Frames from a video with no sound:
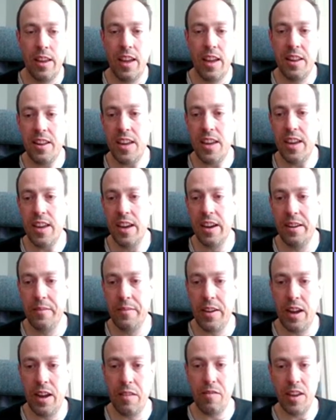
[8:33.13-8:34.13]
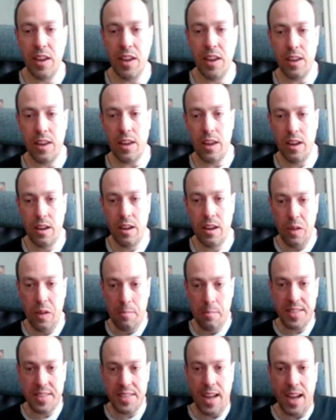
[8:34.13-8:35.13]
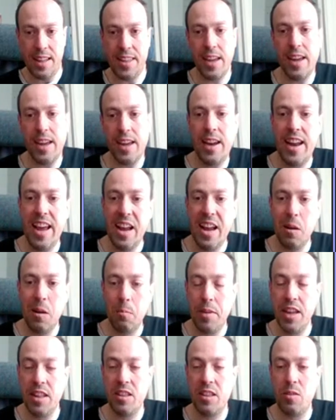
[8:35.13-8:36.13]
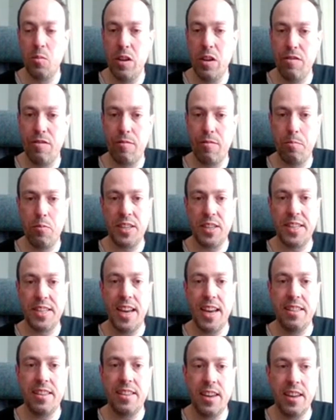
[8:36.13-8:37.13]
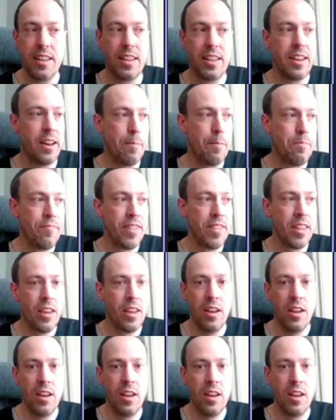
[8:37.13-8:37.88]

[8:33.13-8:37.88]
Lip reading: And here, I think I'm starting a little bit with presenting the